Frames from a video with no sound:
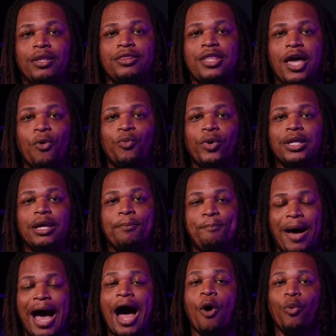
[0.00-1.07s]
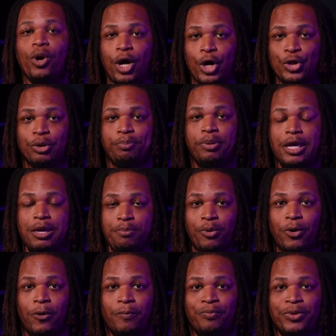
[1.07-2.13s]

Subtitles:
that will empower other people.